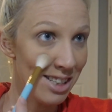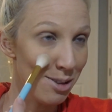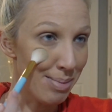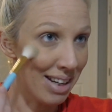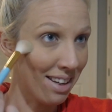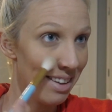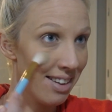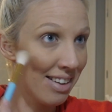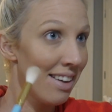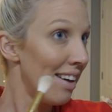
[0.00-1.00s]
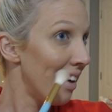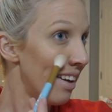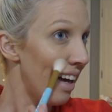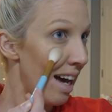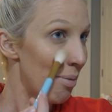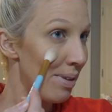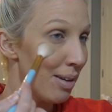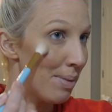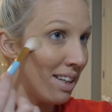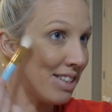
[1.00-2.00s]
to my apple
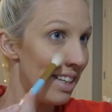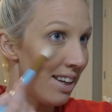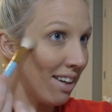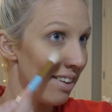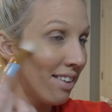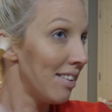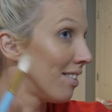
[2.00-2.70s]
of my cheek.